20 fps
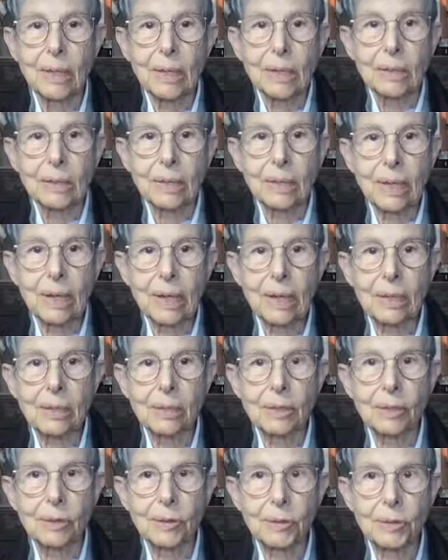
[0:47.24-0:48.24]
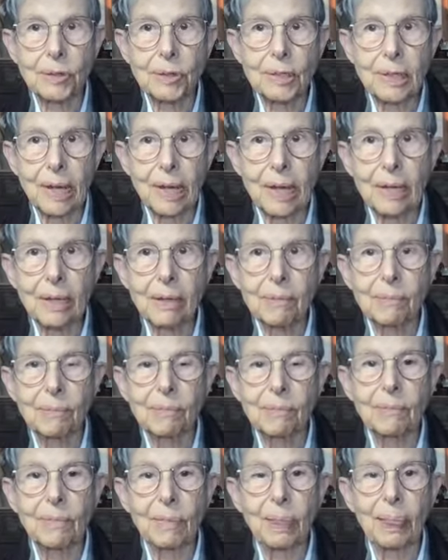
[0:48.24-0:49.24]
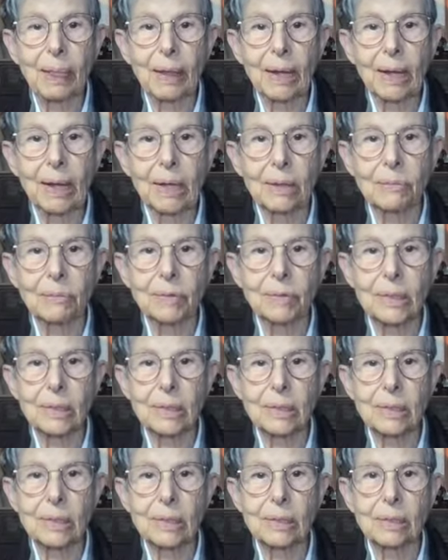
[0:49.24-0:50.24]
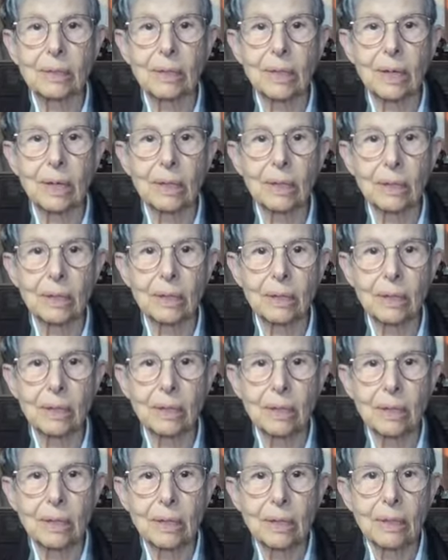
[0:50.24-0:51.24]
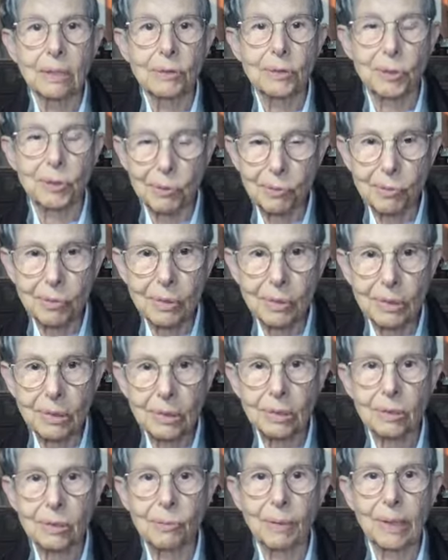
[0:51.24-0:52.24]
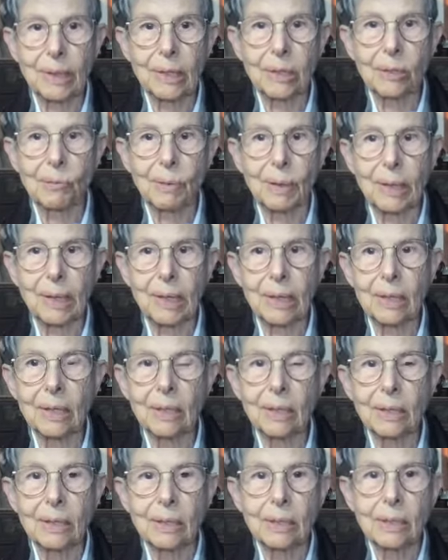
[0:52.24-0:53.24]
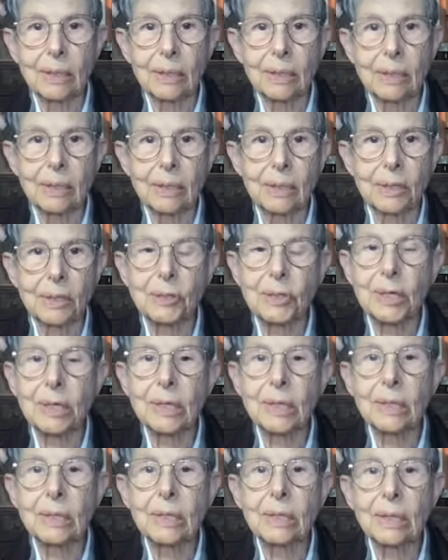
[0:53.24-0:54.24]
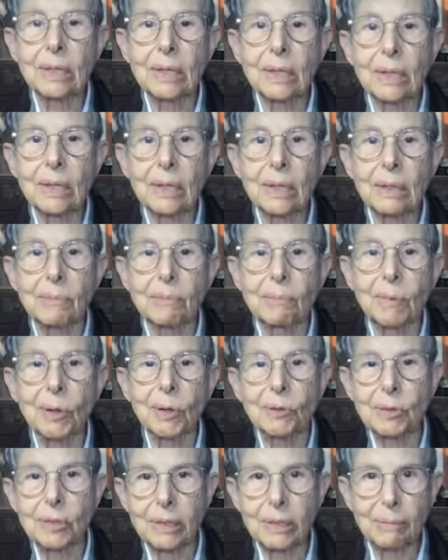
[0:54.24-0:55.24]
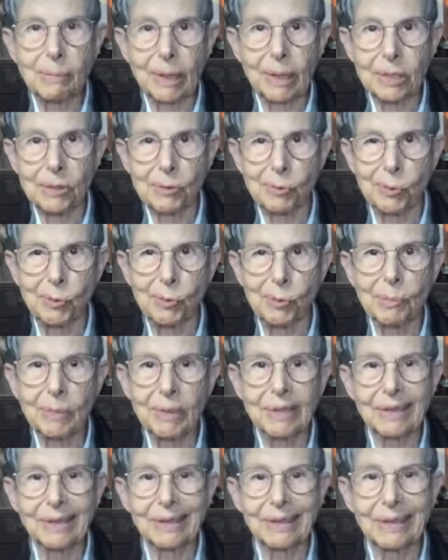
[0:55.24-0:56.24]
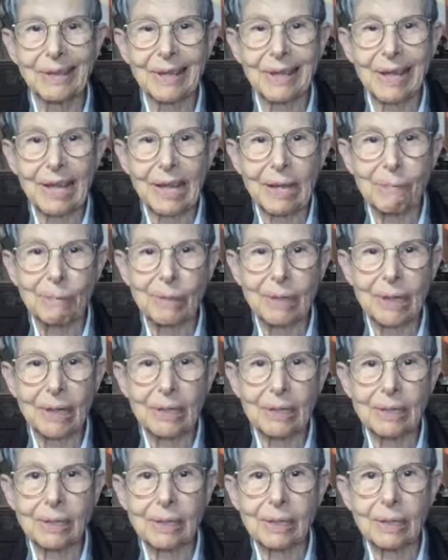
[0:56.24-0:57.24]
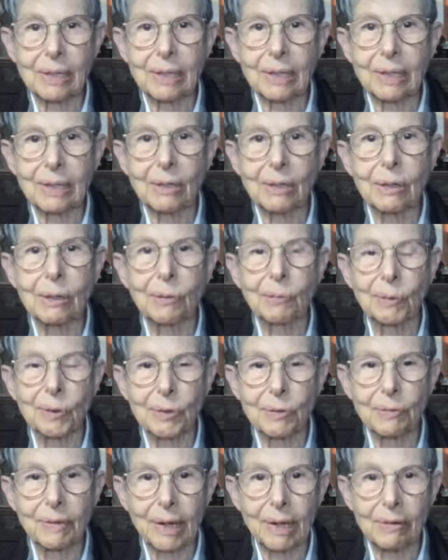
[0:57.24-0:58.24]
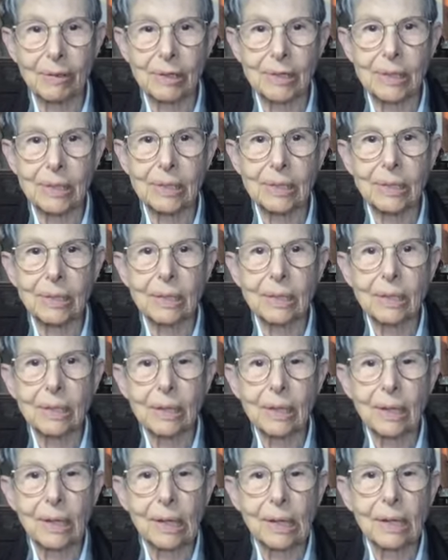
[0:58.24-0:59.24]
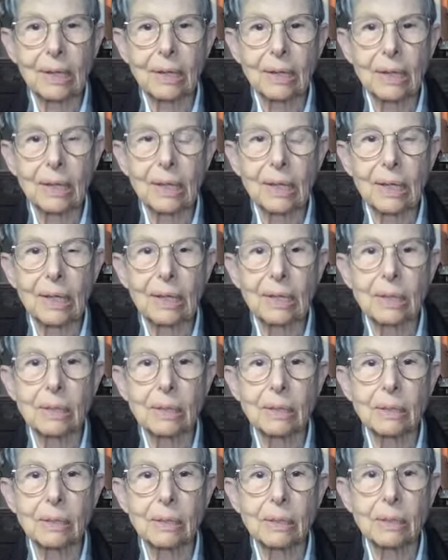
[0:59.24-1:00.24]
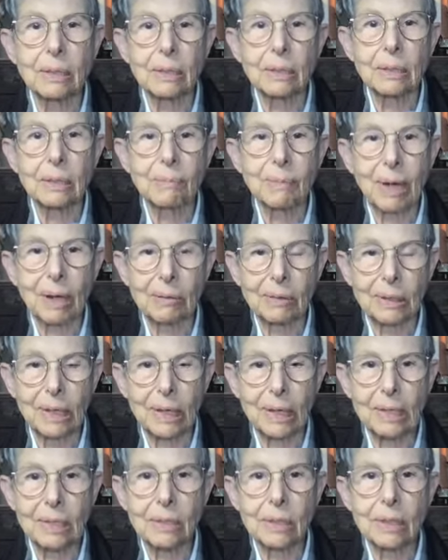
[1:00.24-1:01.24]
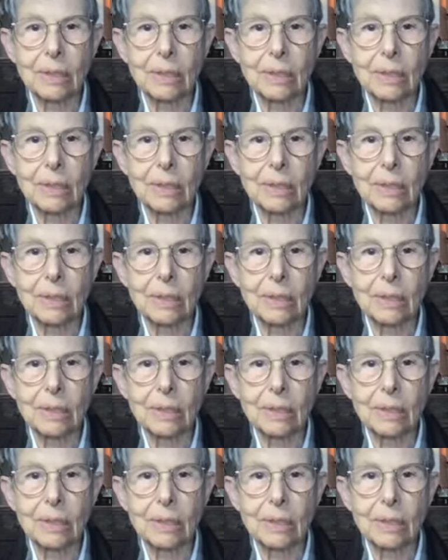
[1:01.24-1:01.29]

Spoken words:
Today is the third day of this June 2020 sesshin, mostly by Zoom because of the coronavirus in Mountain Gate